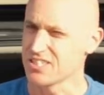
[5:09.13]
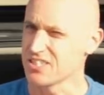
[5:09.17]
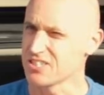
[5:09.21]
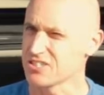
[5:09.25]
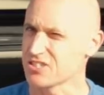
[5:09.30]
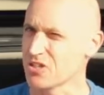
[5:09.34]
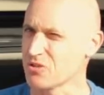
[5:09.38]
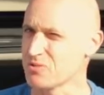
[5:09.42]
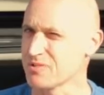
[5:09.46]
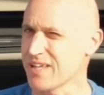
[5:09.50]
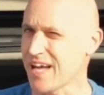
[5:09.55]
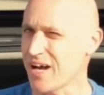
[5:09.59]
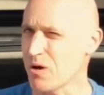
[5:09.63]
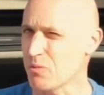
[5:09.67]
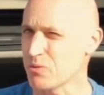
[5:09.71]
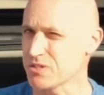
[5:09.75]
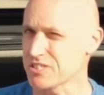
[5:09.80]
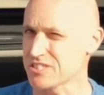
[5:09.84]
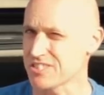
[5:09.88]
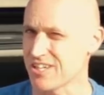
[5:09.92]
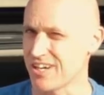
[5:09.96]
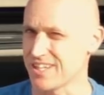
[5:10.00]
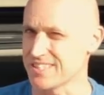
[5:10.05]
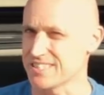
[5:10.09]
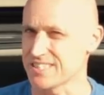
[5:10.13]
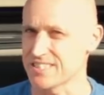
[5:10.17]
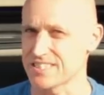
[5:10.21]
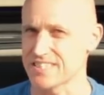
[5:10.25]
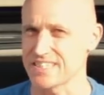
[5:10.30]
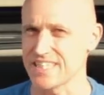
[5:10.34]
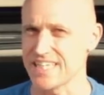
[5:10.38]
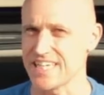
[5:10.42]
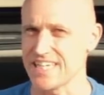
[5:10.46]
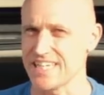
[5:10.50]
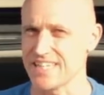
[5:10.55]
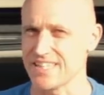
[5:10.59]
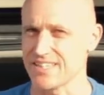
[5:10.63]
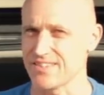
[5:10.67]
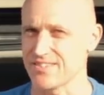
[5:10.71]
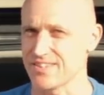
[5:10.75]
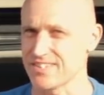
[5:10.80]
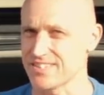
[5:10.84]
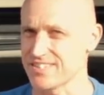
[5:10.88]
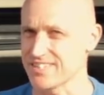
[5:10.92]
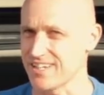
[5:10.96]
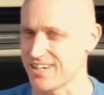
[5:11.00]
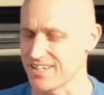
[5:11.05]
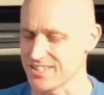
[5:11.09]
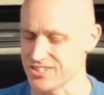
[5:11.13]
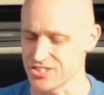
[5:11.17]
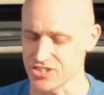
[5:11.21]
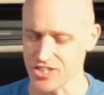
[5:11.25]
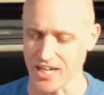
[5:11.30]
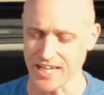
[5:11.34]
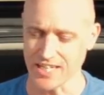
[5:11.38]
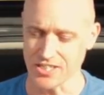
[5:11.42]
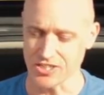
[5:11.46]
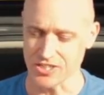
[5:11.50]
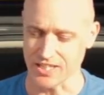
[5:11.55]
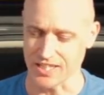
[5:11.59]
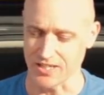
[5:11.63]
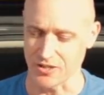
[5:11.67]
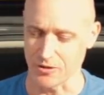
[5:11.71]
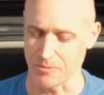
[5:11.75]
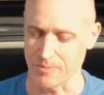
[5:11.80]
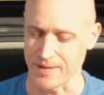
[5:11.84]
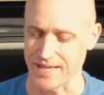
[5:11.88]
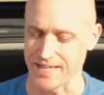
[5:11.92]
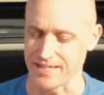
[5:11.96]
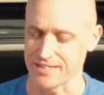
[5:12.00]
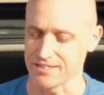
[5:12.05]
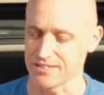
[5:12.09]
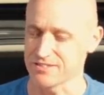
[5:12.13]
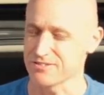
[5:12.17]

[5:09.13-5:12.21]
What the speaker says: So now we're starting to see the tide changing a little bit.